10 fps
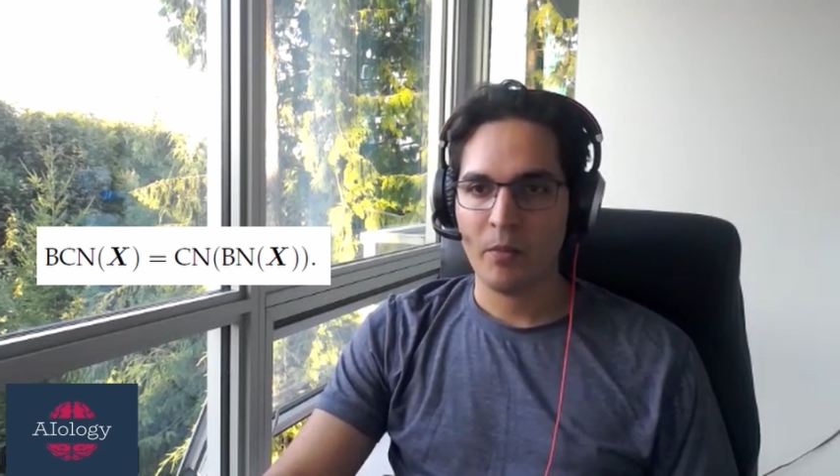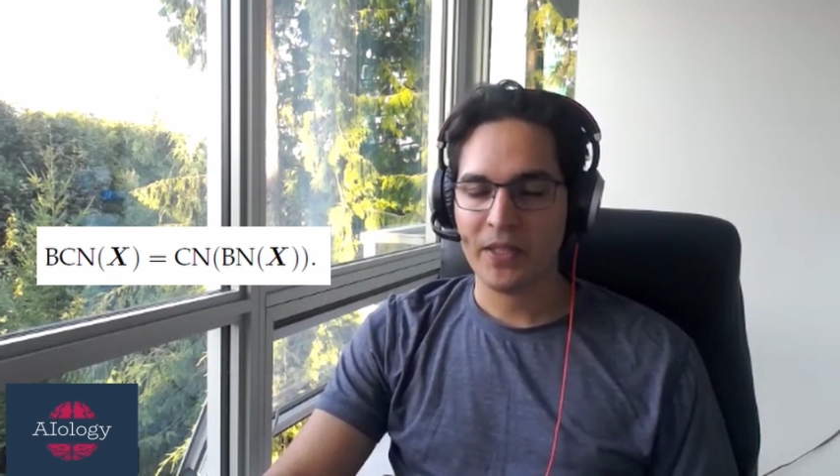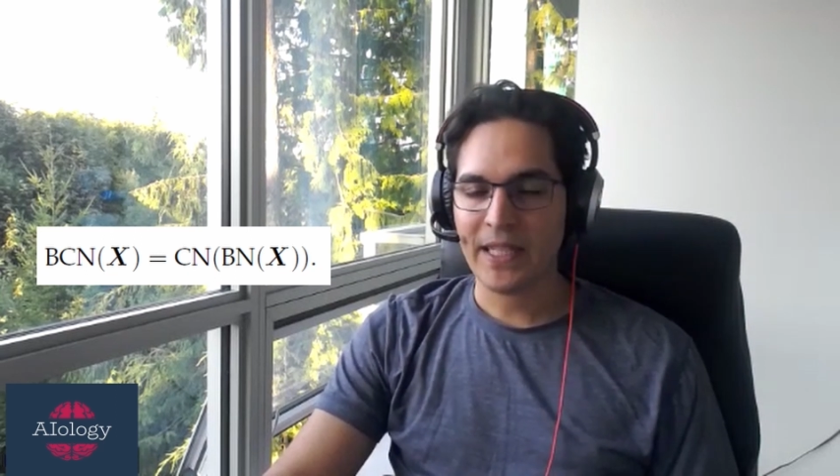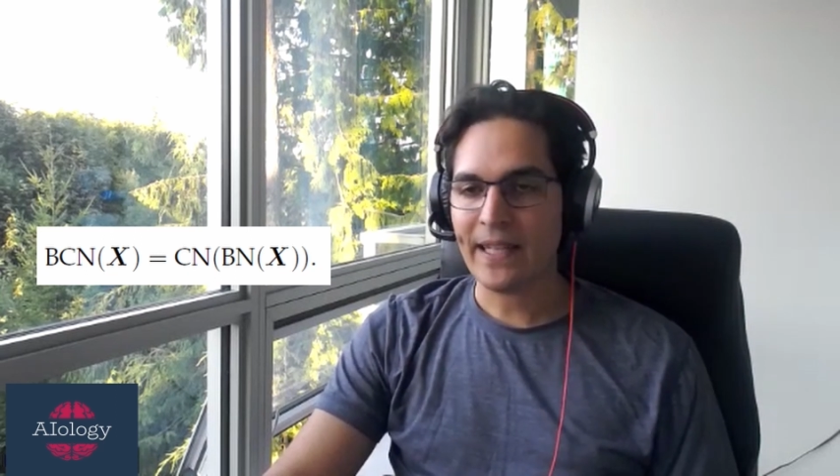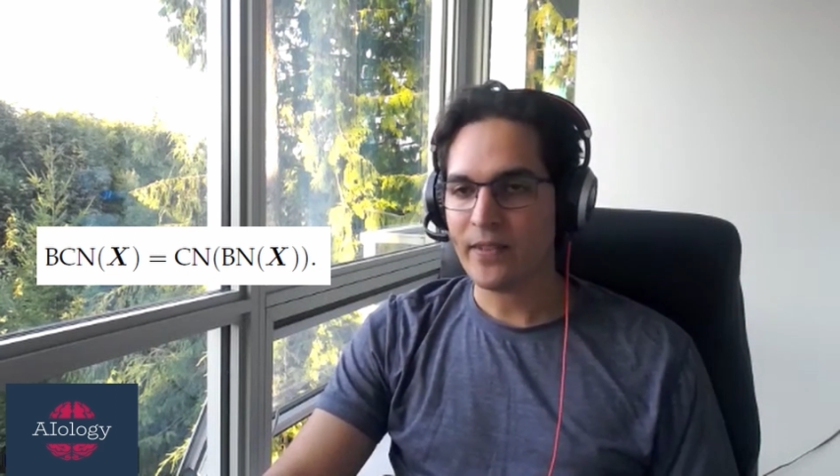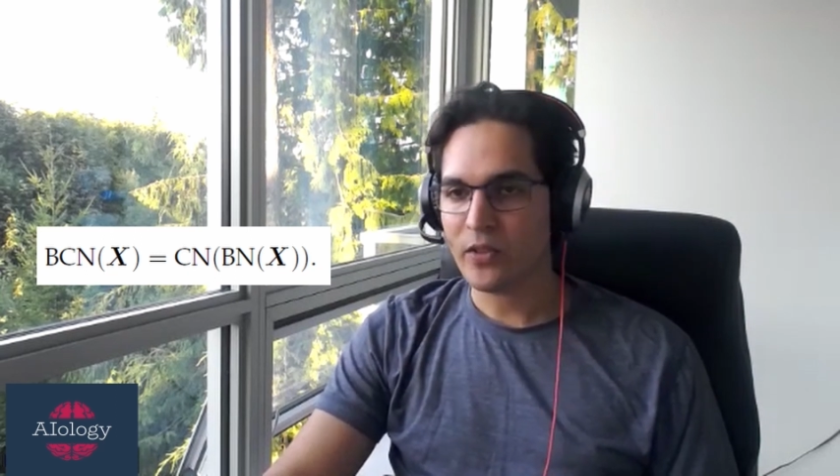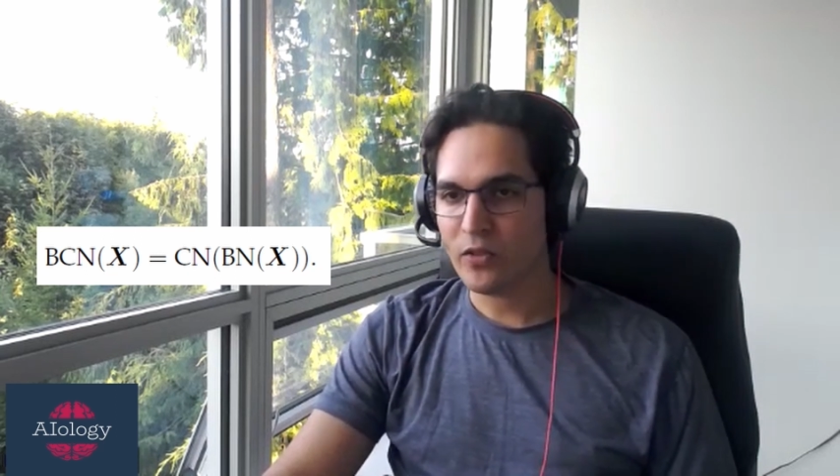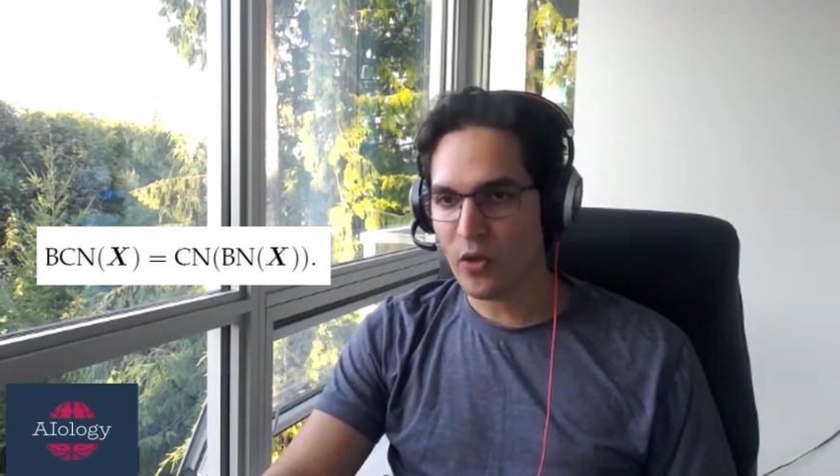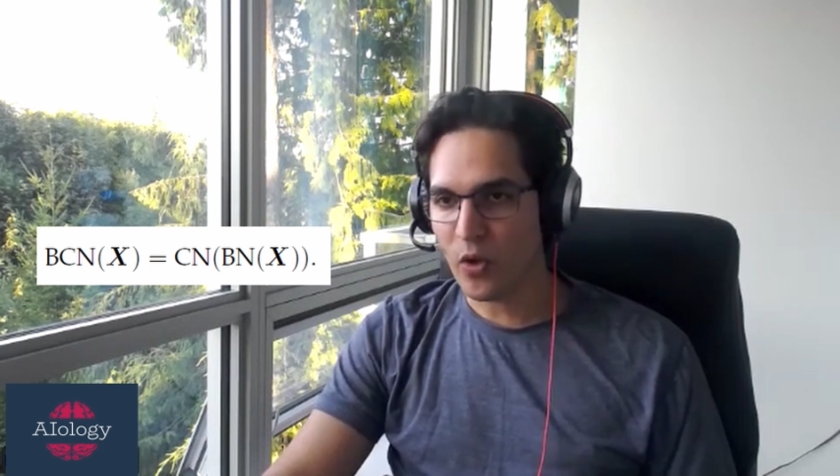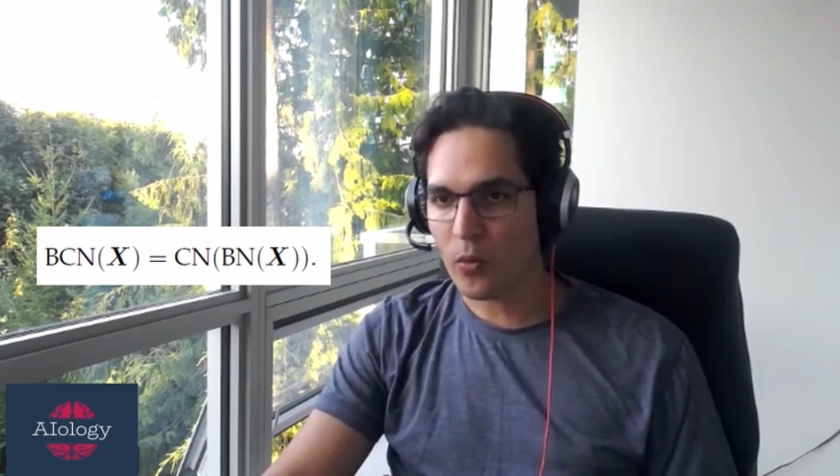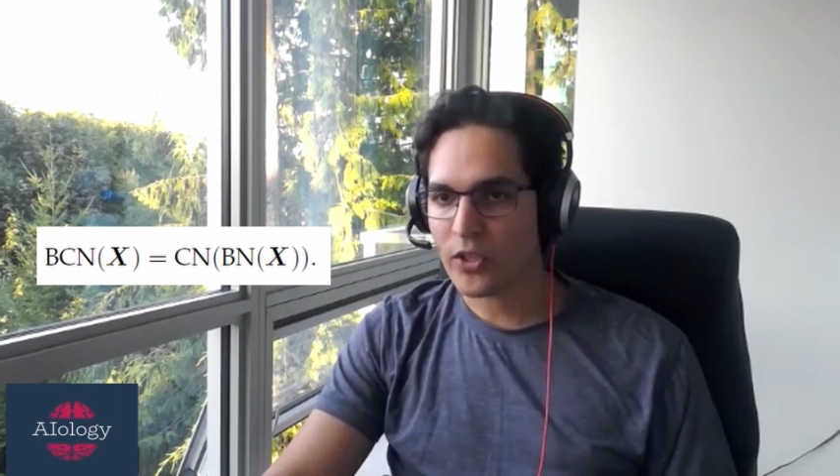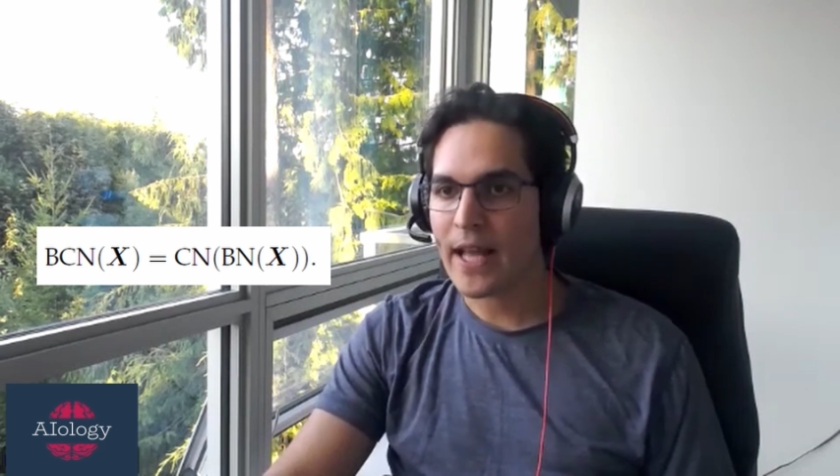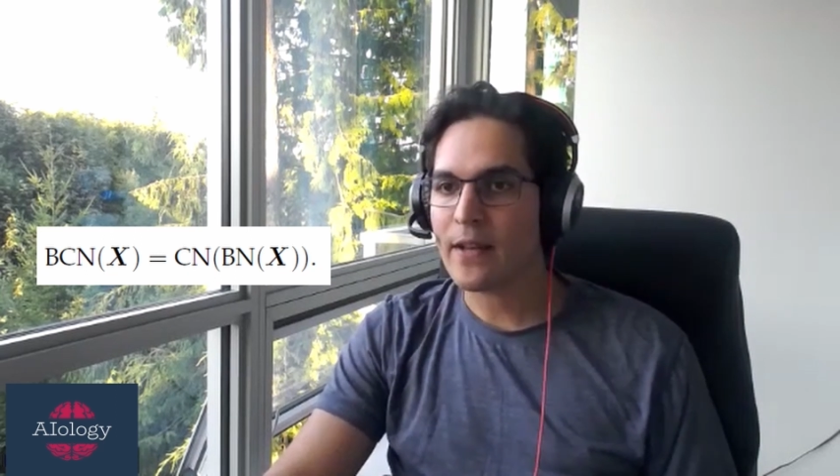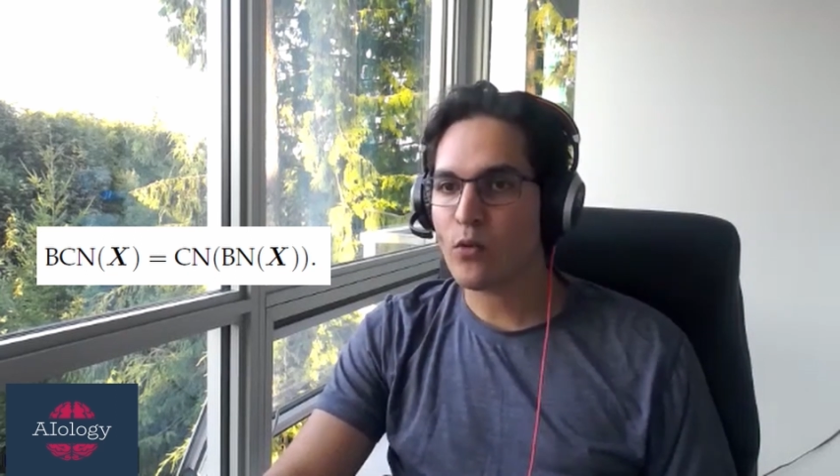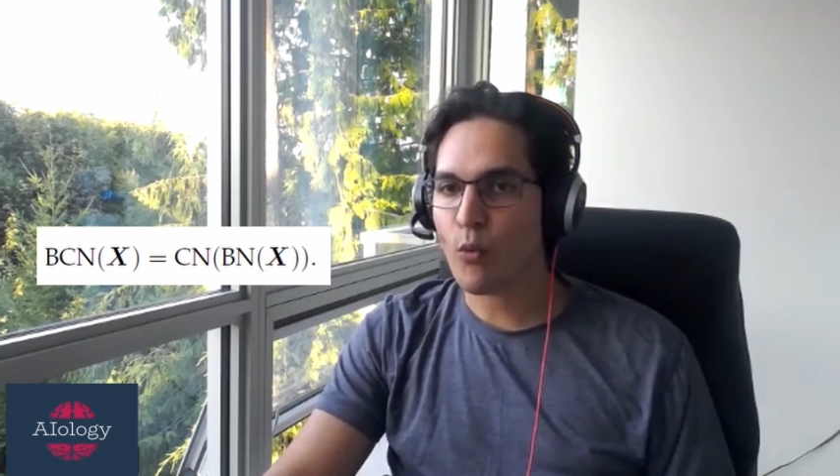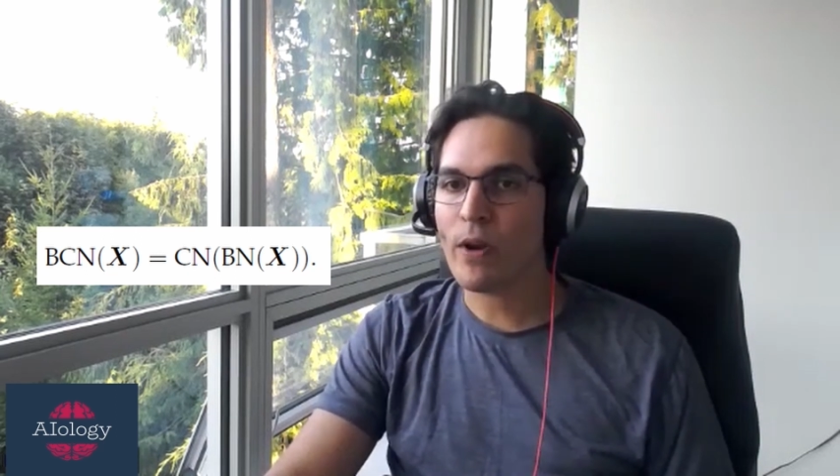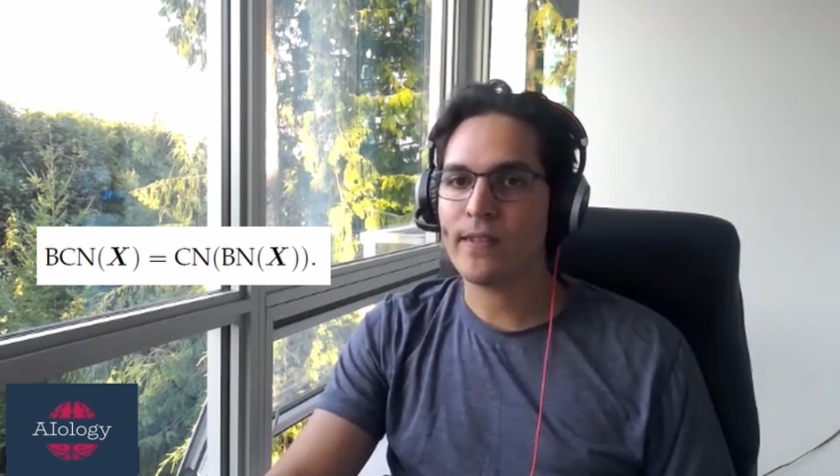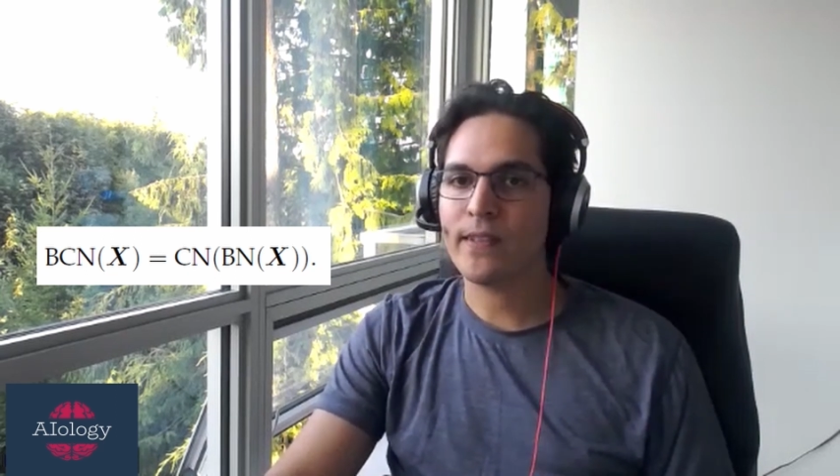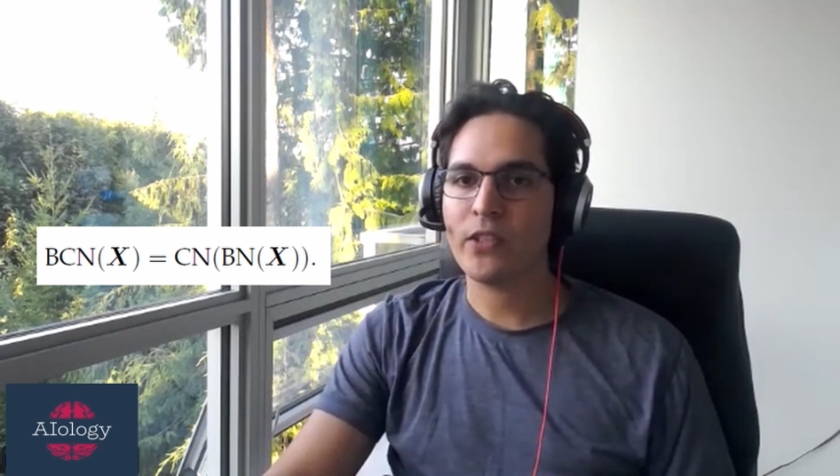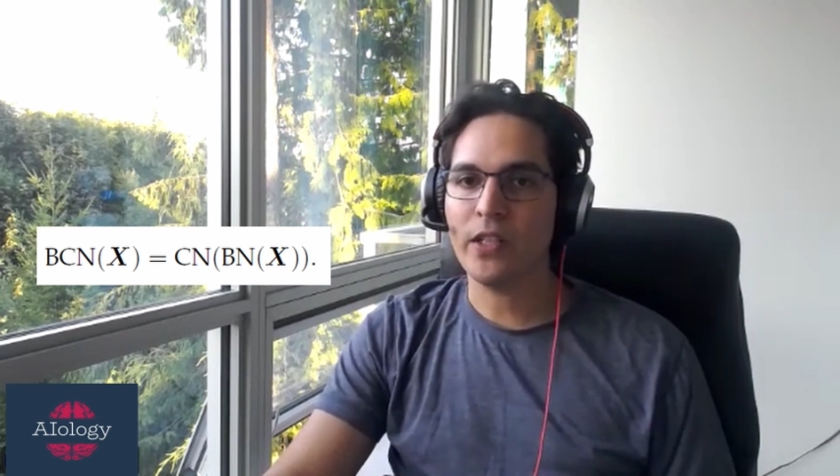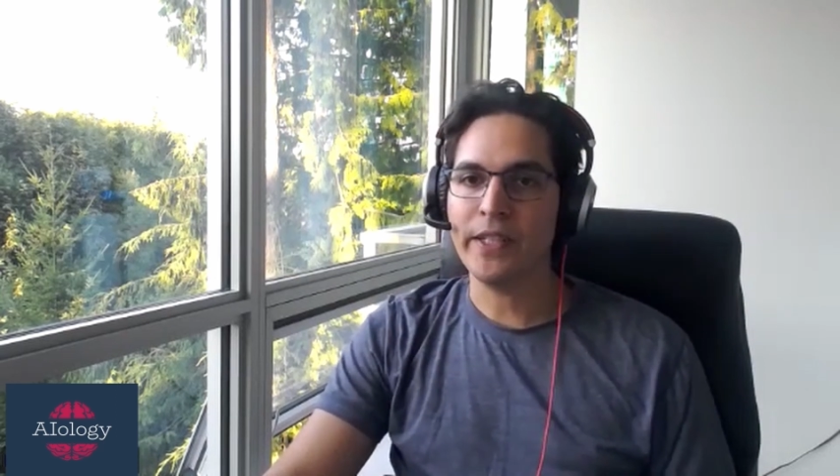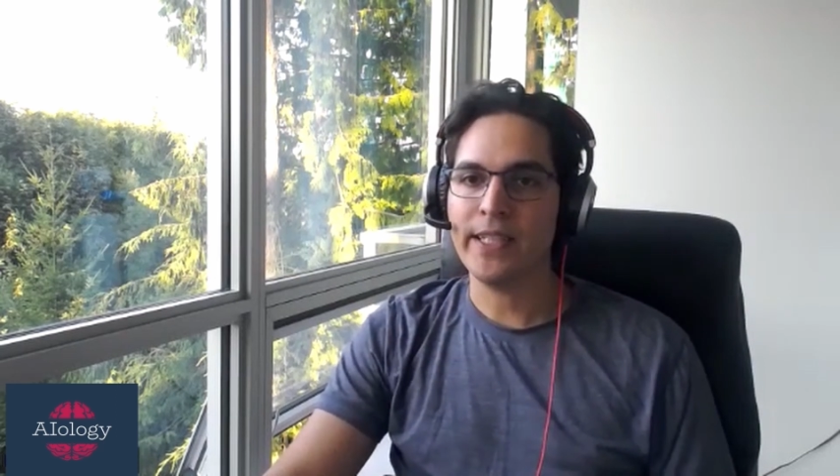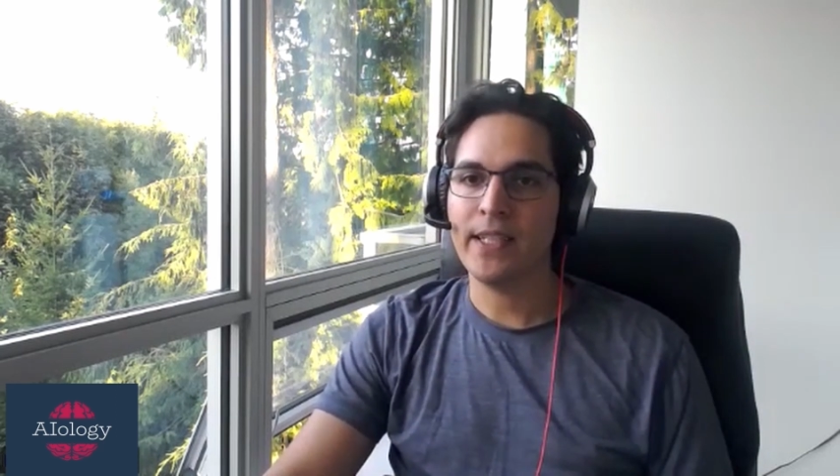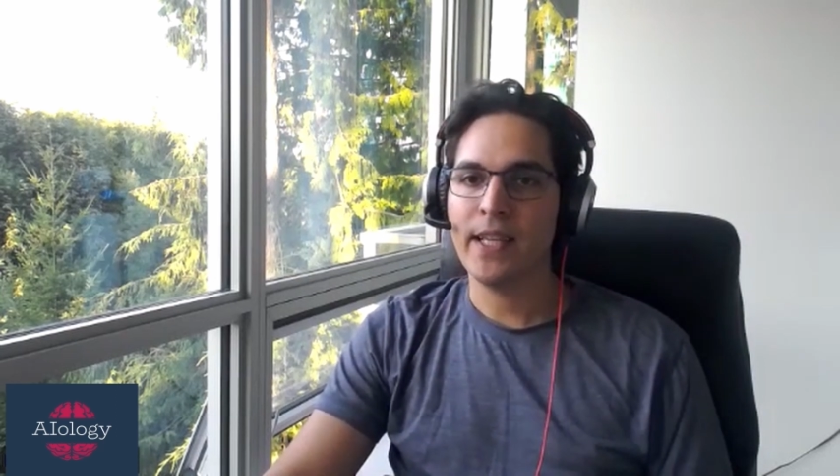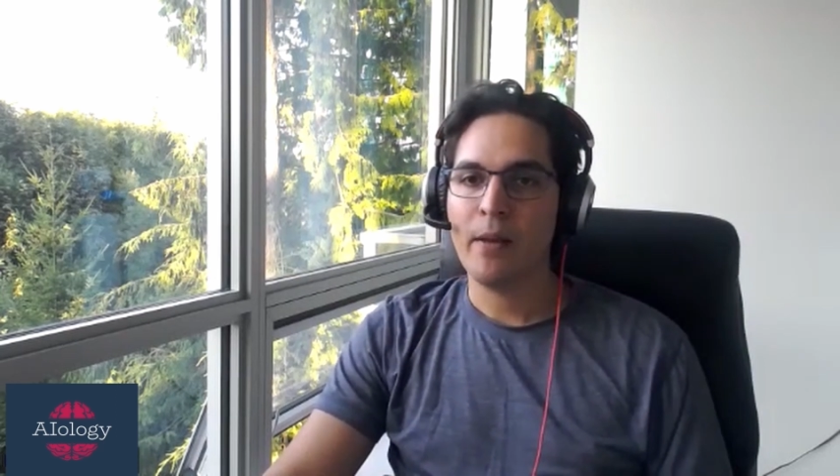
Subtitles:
But the answer is no. Channel normalization needs